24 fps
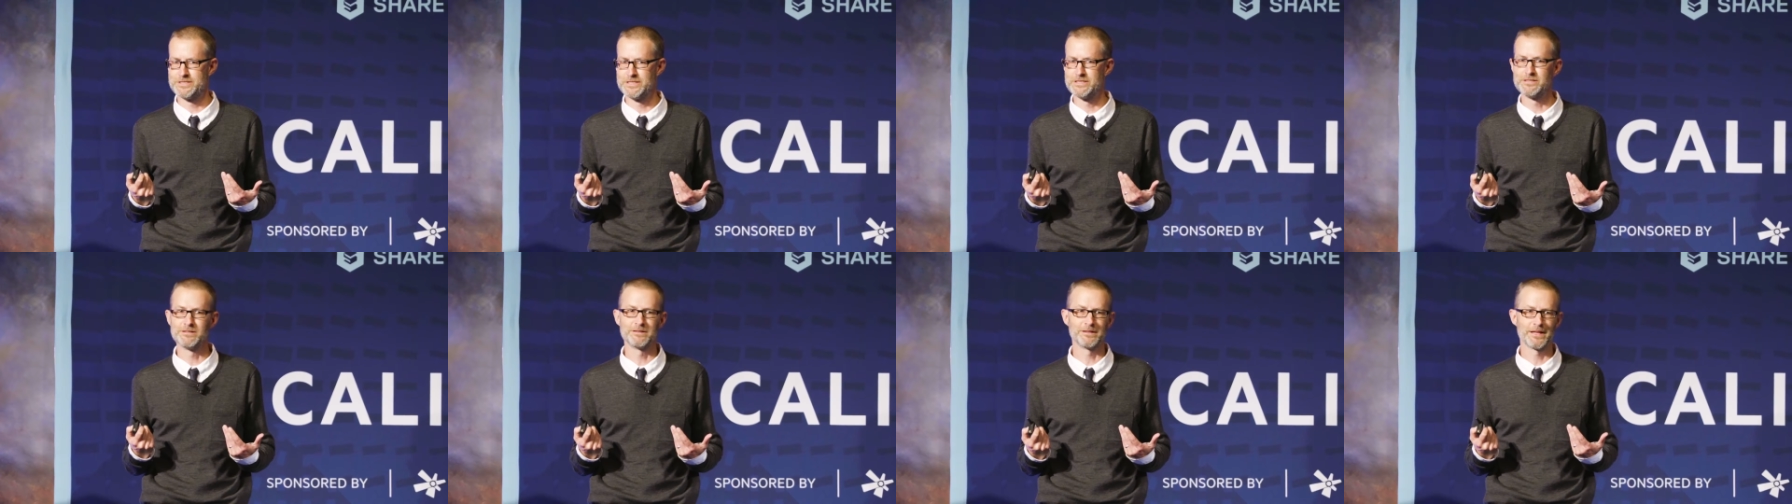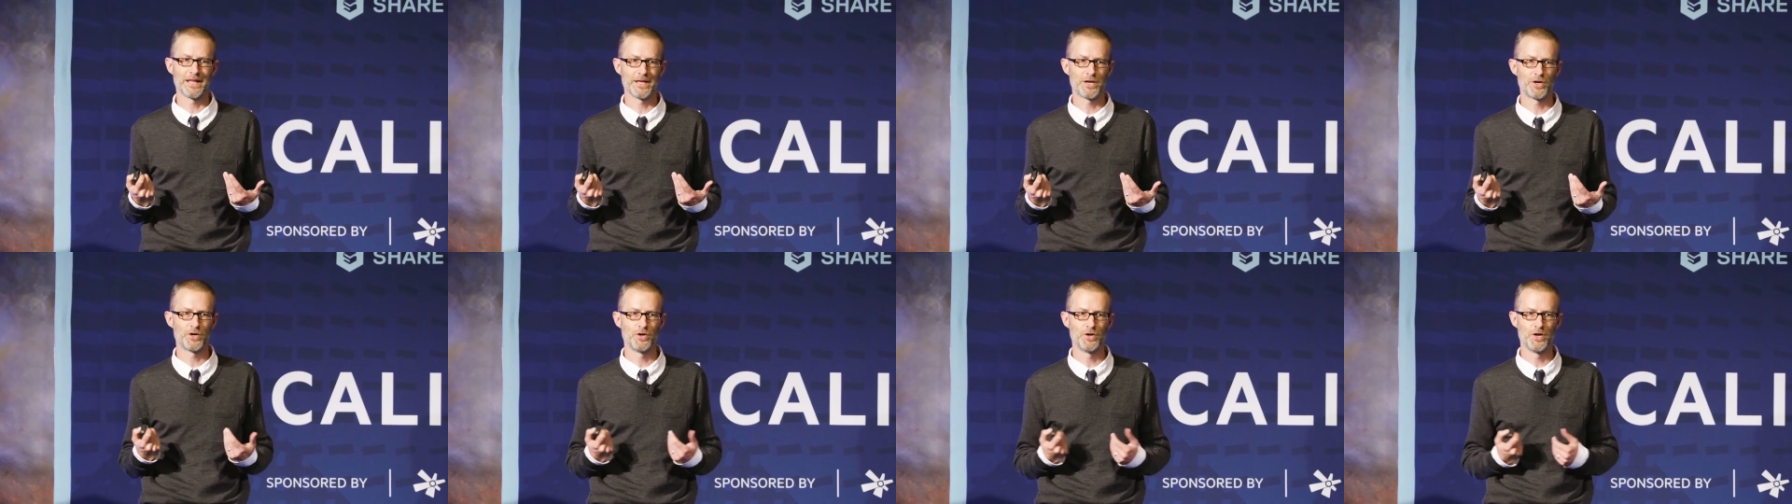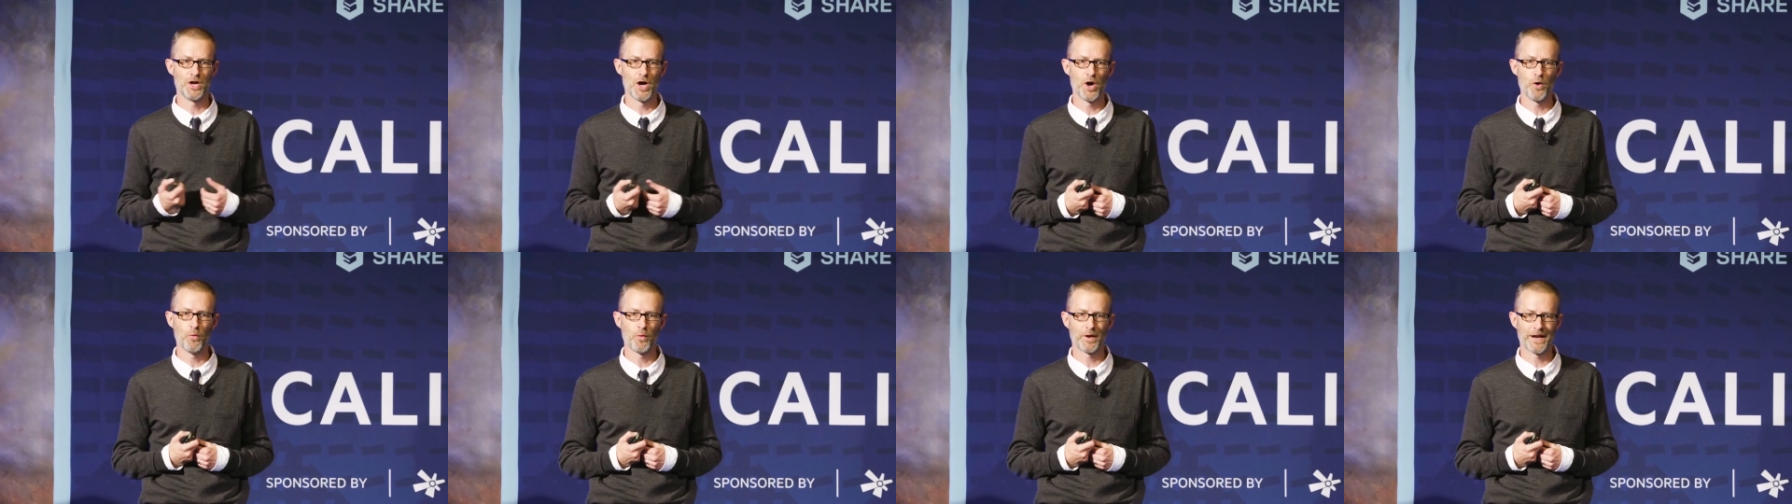didn't let
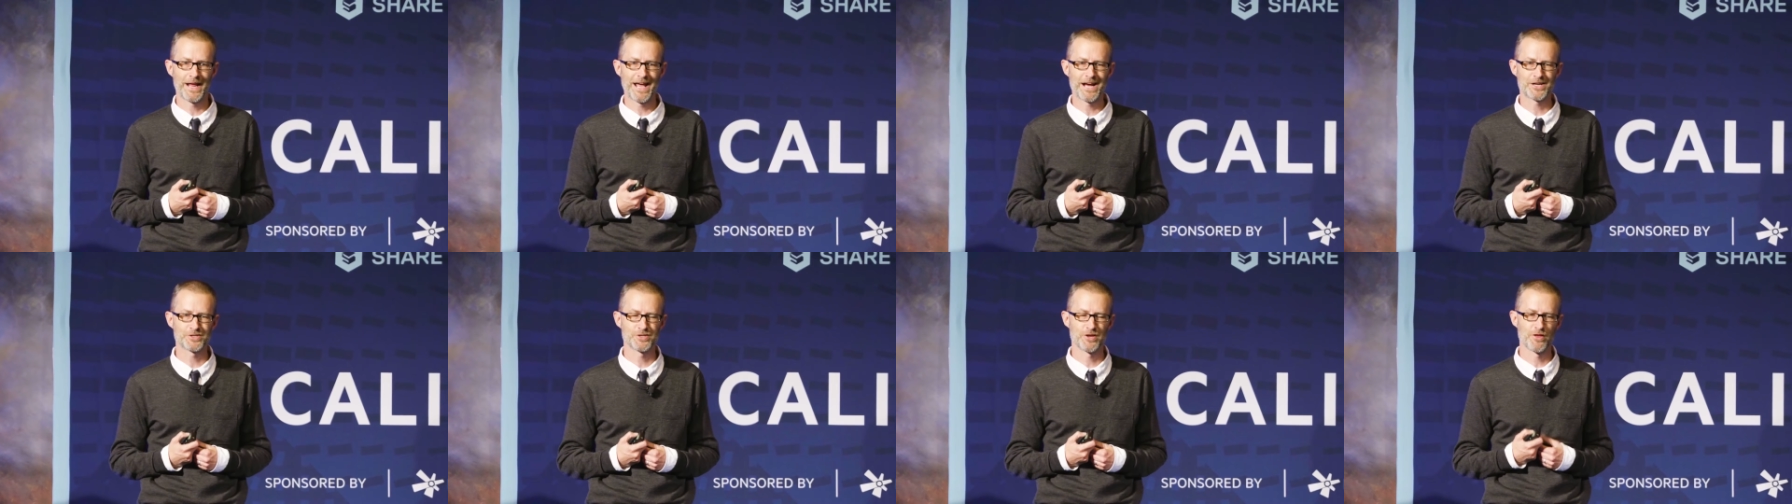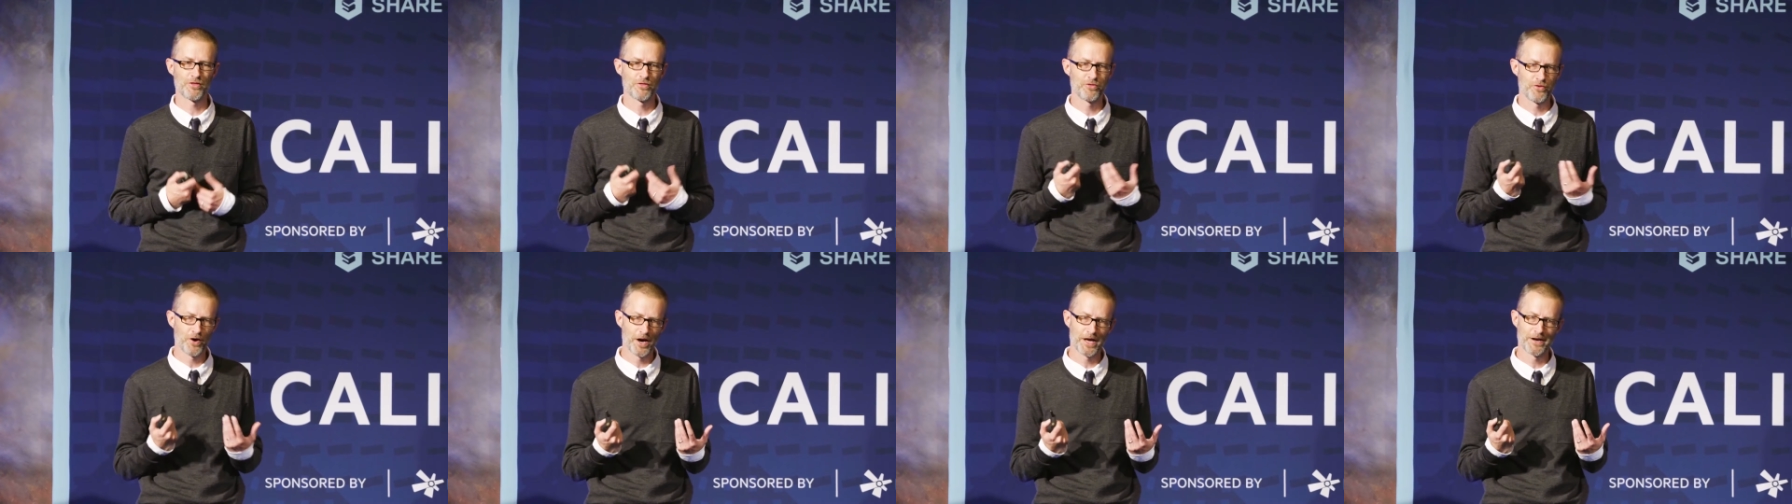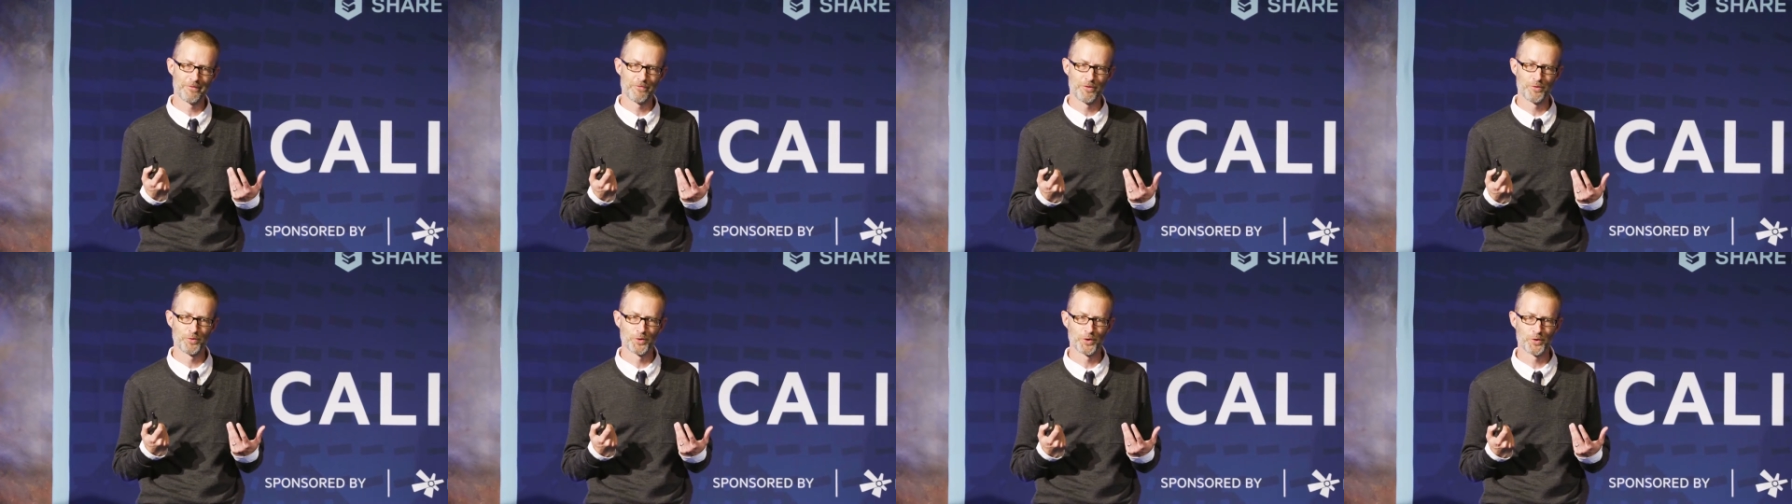her know what I actually thought of